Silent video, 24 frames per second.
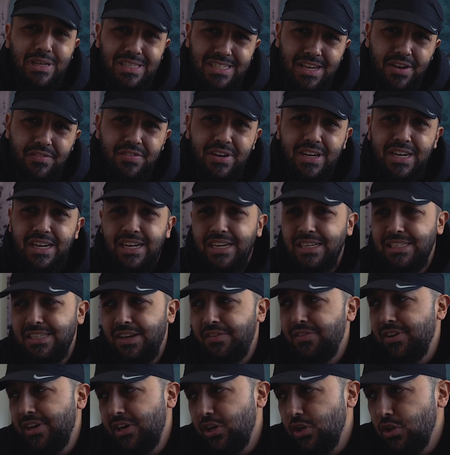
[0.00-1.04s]
70,
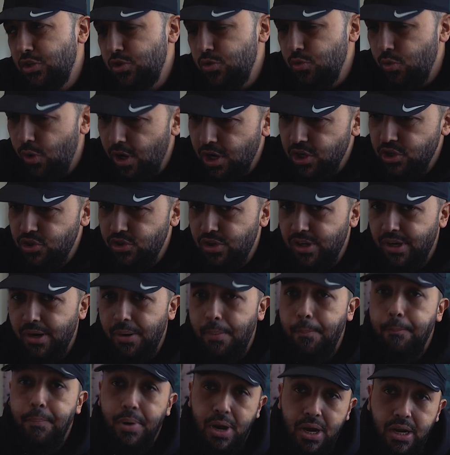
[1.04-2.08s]
70 to 200,
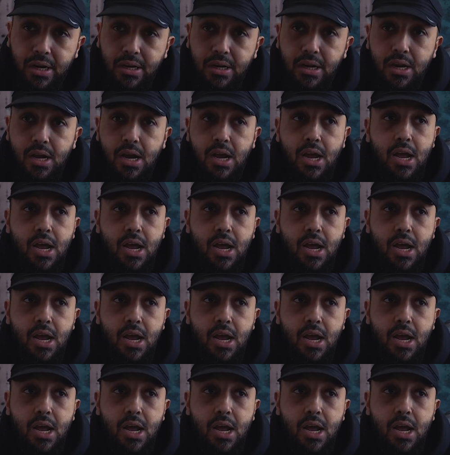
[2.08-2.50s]
but